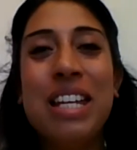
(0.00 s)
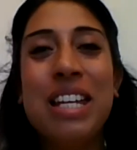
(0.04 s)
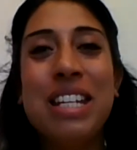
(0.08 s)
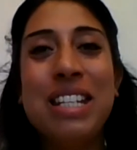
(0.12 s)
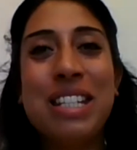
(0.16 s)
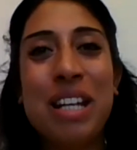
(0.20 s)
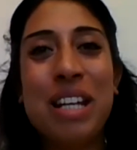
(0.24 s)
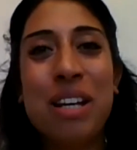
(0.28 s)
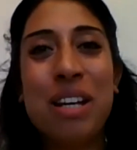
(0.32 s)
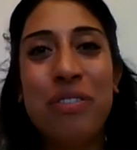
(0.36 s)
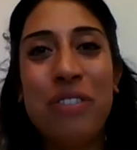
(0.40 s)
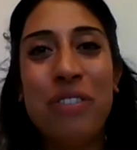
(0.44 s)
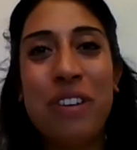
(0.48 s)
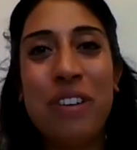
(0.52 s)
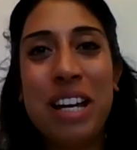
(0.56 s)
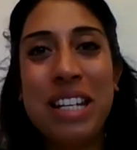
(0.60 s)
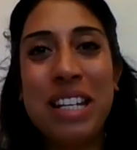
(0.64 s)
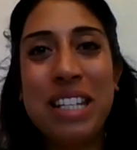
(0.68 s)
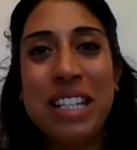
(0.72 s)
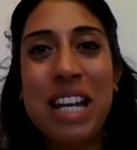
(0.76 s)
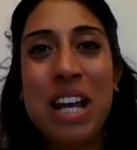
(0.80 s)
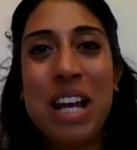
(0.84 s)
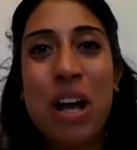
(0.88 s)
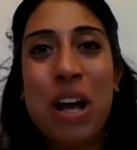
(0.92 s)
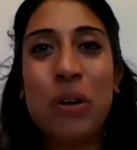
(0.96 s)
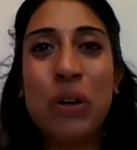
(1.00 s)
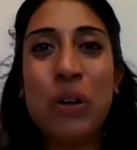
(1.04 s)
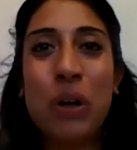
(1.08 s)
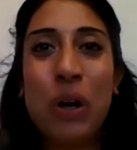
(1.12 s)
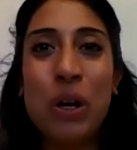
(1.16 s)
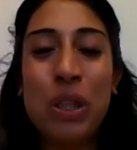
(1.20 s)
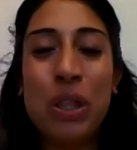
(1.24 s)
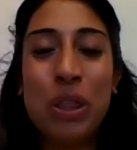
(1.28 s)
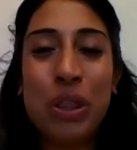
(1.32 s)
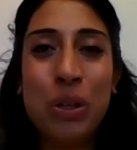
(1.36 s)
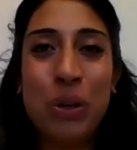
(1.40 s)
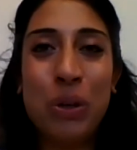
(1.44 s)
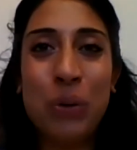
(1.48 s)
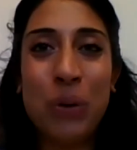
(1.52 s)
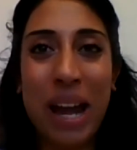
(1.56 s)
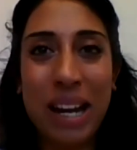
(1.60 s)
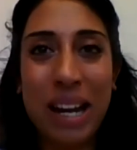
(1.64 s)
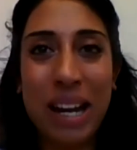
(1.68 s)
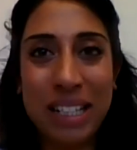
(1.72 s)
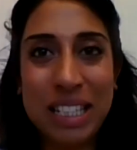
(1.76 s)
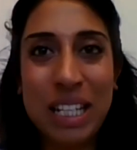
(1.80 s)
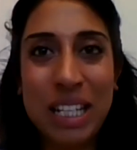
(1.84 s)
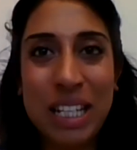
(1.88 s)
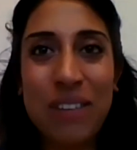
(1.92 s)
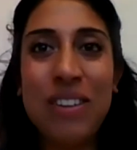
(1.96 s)
So firstly, I'll go through
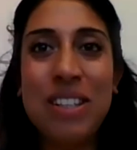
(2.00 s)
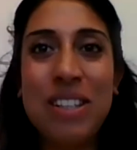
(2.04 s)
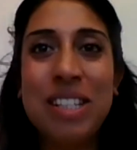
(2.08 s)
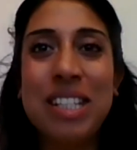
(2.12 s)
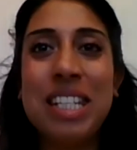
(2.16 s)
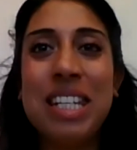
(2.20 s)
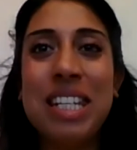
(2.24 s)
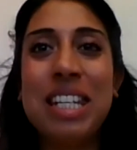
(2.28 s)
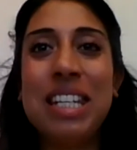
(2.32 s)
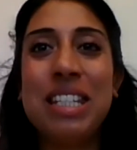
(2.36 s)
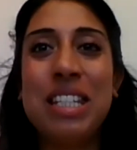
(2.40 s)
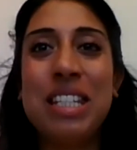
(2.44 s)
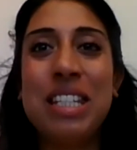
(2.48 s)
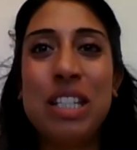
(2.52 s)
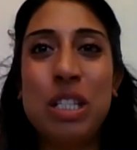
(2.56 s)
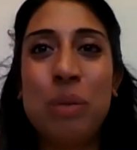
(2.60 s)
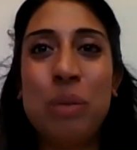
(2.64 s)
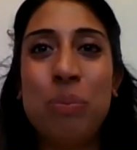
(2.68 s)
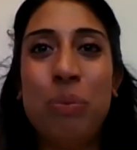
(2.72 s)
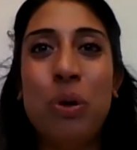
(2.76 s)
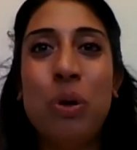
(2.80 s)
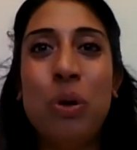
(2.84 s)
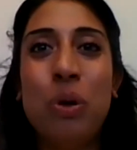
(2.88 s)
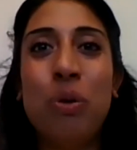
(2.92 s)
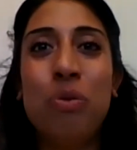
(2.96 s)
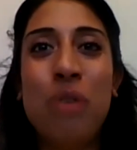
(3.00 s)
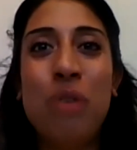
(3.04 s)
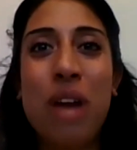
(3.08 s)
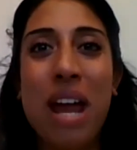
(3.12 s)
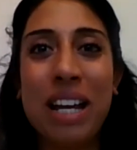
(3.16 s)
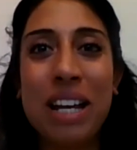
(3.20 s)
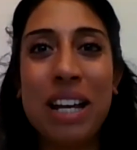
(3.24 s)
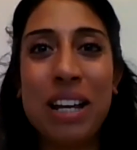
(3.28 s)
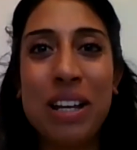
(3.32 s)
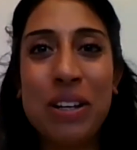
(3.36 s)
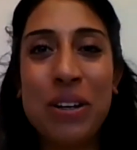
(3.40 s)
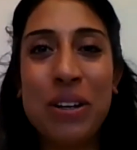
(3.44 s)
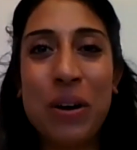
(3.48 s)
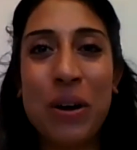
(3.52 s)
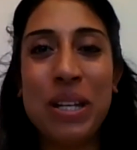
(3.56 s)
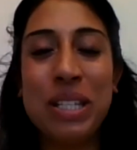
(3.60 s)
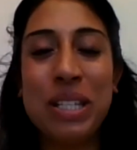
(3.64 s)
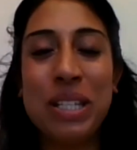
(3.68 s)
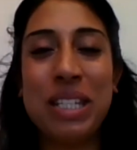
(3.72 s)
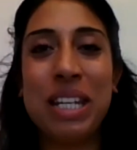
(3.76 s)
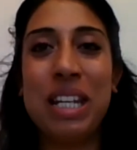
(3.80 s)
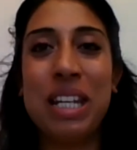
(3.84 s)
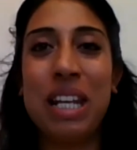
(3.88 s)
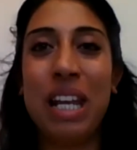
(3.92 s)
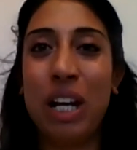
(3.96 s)
activities to support
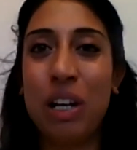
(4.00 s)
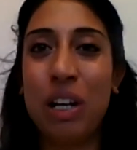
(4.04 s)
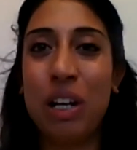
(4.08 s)
recognizing the